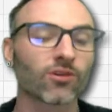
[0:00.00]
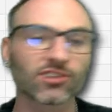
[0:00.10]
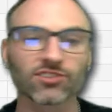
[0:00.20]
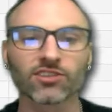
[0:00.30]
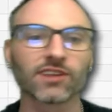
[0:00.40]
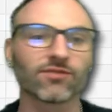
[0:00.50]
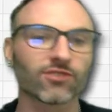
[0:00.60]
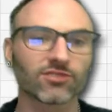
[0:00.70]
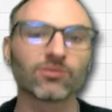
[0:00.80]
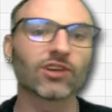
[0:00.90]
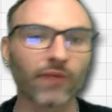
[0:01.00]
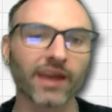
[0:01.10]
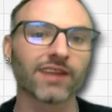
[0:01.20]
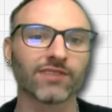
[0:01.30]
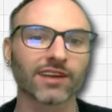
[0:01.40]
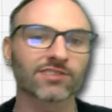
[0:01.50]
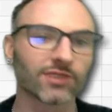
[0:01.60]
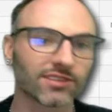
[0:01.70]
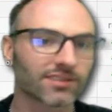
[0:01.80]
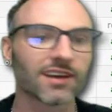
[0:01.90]
or just looking for some domain
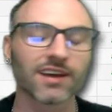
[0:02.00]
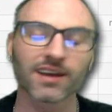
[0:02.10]
investments,